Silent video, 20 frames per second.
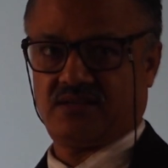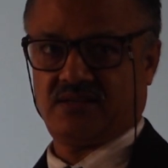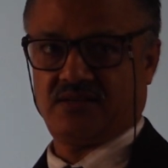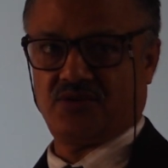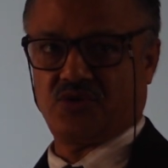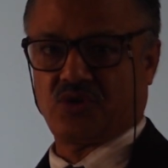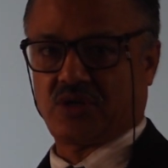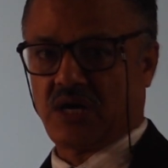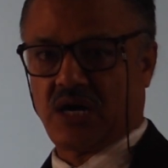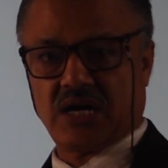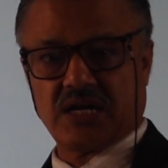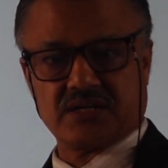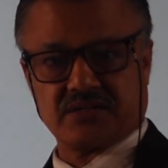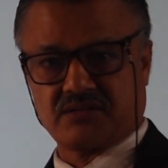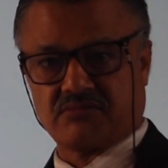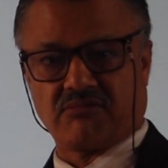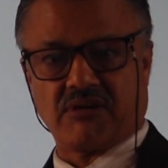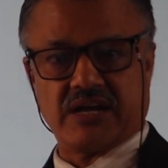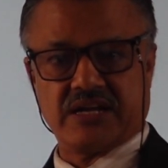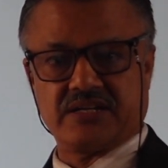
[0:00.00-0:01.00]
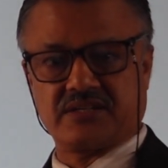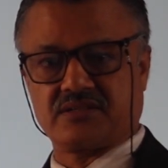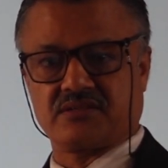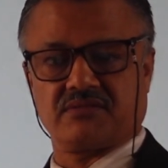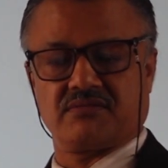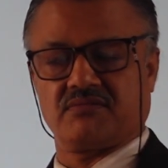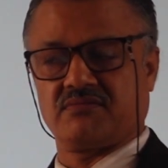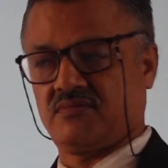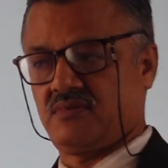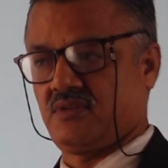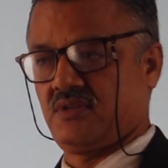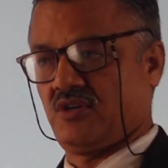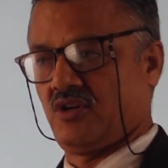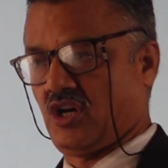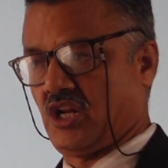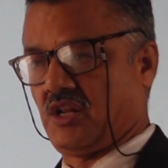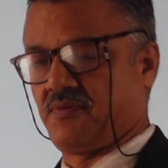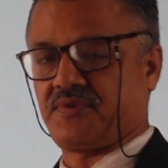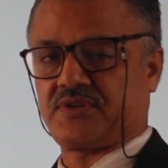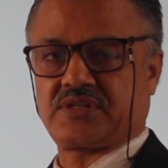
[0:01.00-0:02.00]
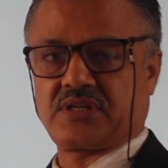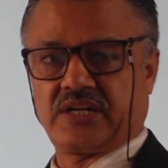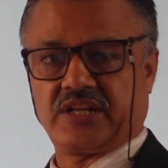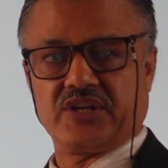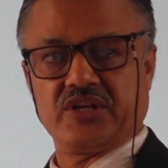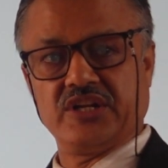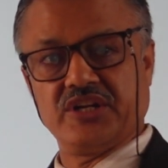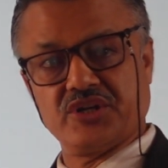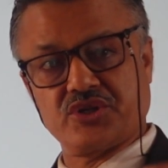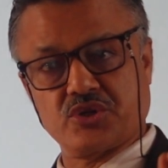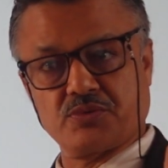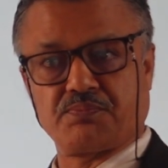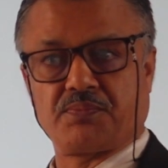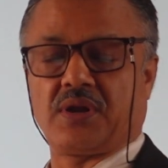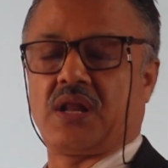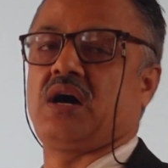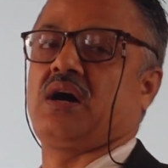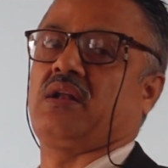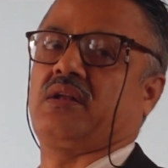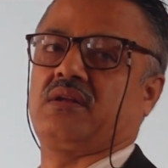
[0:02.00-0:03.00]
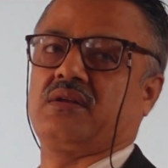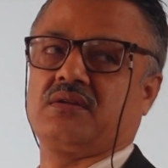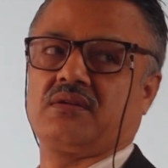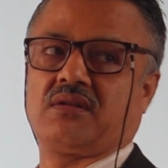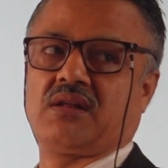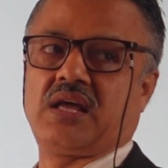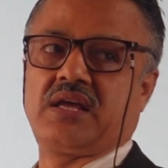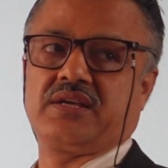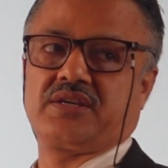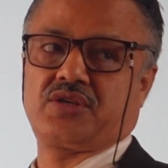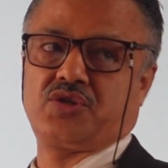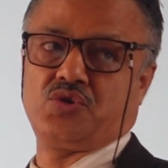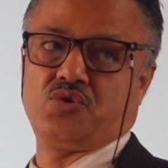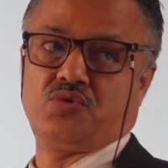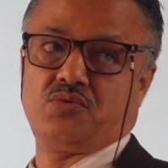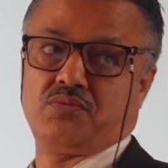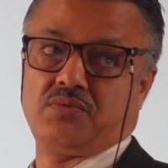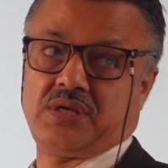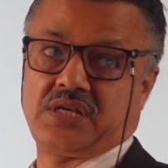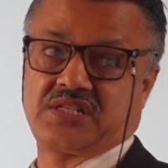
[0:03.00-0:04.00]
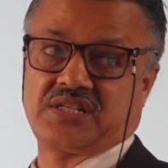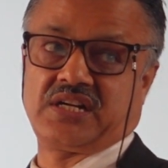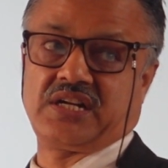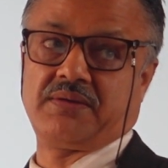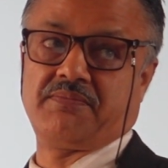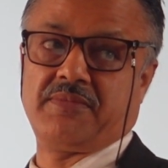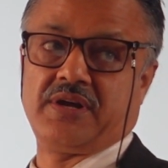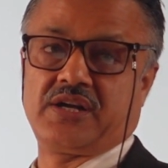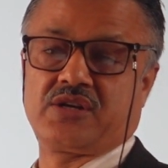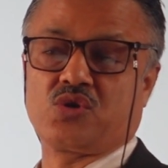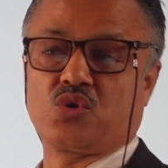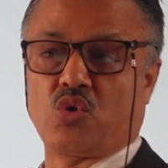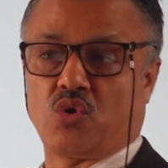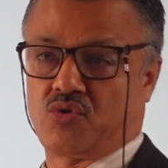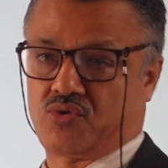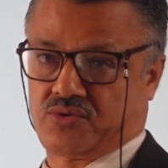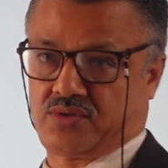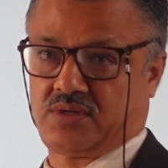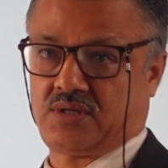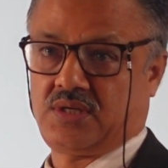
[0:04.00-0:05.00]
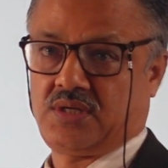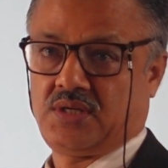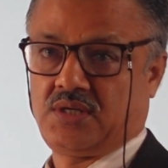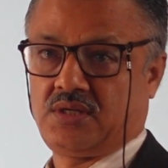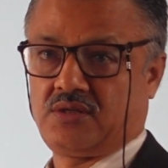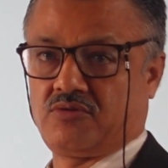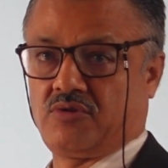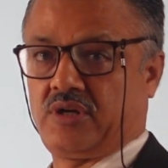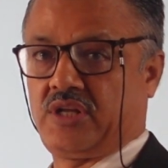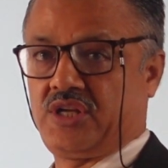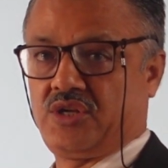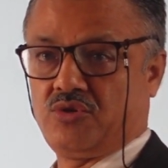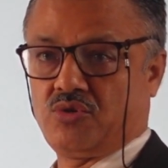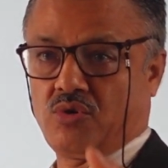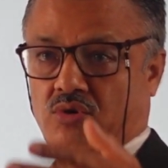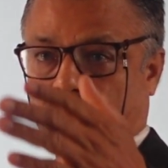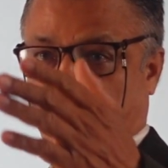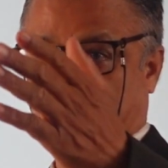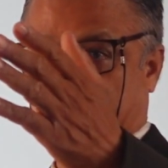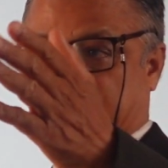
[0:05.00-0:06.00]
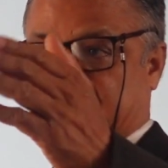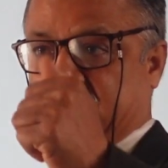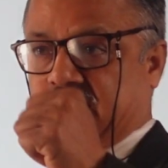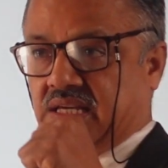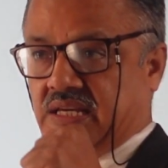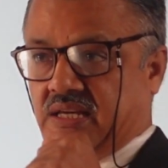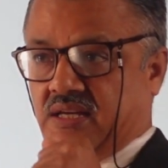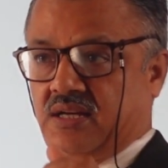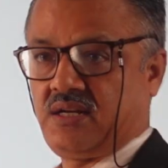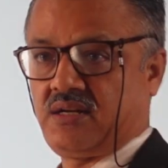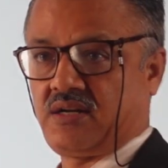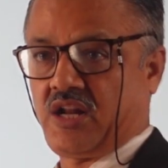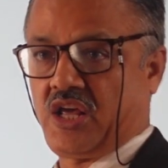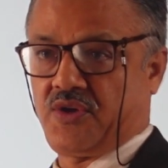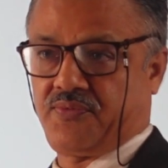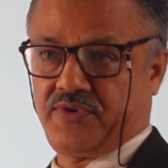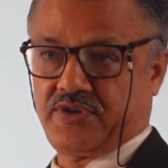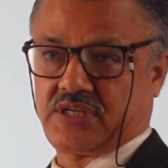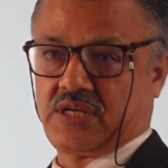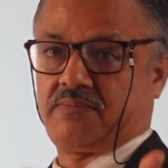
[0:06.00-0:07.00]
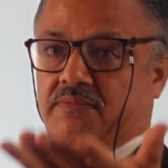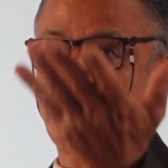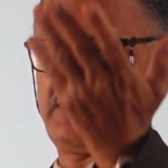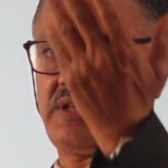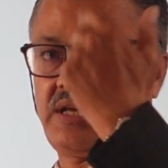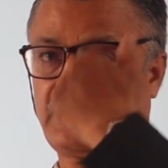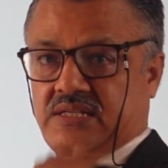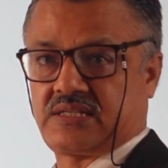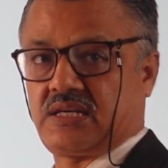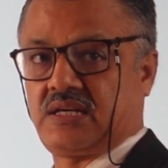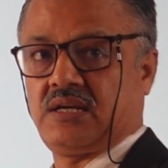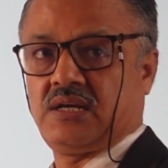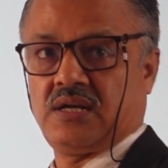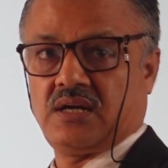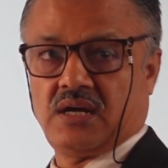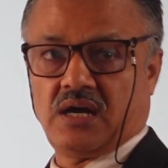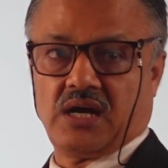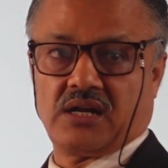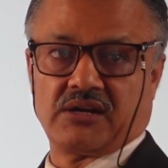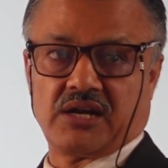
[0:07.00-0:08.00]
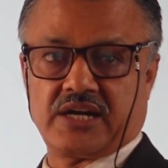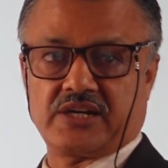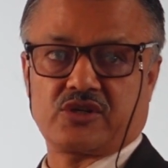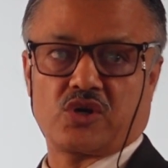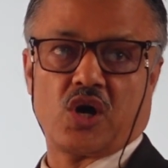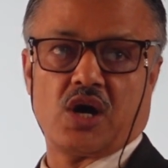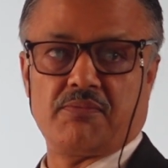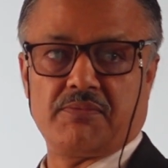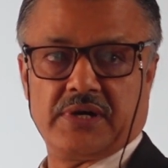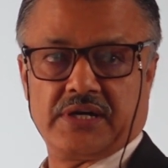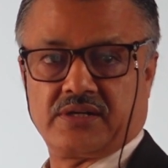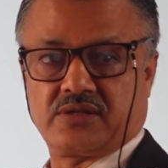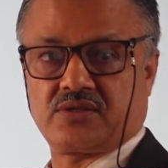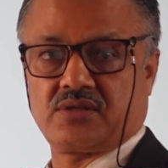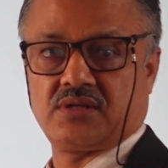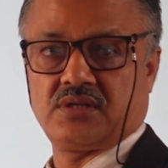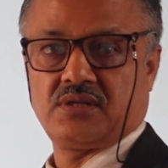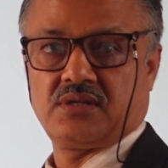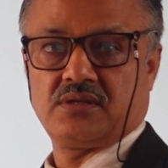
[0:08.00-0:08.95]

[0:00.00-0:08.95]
You can't write all of a sudden, you need to plan. Like you yesterday made notes, today you wrote the essay. Now if you submit the essay, I'll write comments.